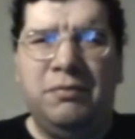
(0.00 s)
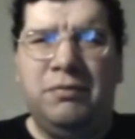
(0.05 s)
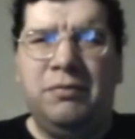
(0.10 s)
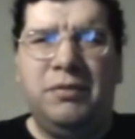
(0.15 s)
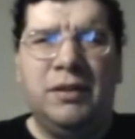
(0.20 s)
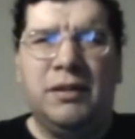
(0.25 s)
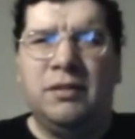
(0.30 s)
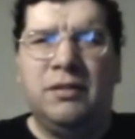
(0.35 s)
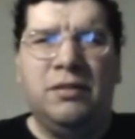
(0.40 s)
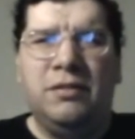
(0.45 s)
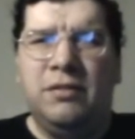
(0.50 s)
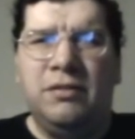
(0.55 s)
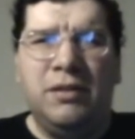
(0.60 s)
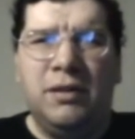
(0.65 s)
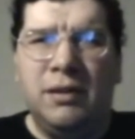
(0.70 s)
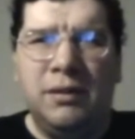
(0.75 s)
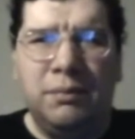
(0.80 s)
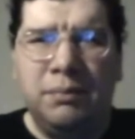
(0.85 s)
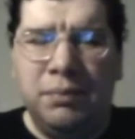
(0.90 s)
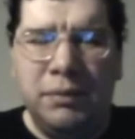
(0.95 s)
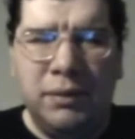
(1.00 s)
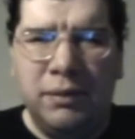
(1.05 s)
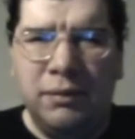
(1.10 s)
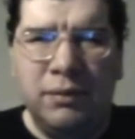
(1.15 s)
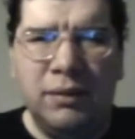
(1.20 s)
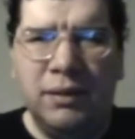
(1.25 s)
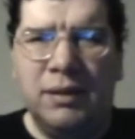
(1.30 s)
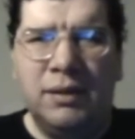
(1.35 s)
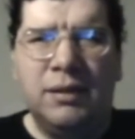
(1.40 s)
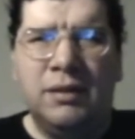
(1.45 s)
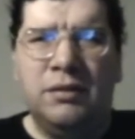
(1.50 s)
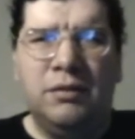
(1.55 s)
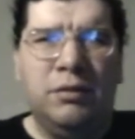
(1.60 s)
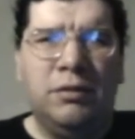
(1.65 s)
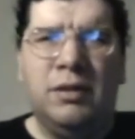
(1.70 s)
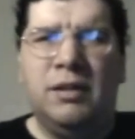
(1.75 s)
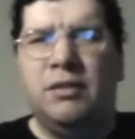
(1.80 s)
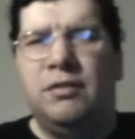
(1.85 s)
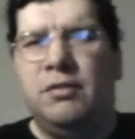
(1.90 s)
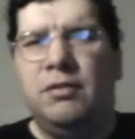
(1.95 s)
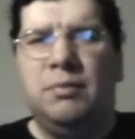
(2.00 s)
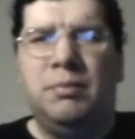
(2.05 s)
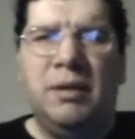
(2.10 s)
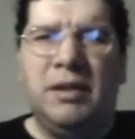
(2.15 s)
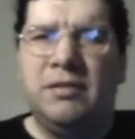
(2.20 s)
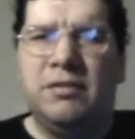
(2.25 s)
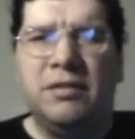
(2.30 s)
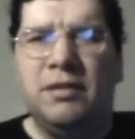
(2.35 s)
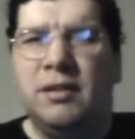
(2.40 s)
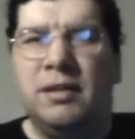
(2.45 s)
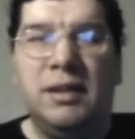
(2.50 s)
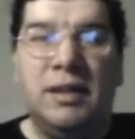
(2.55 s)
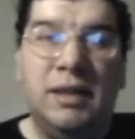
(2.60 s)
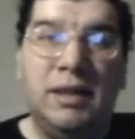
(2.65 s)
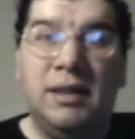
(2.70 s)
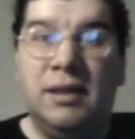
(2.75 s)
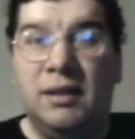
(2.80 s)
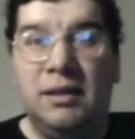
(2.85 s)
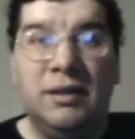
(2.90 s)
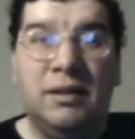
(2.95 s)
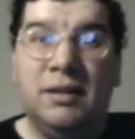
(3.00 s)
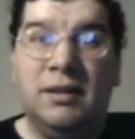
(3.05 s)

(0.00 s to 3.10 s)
fucked this up and turned into basically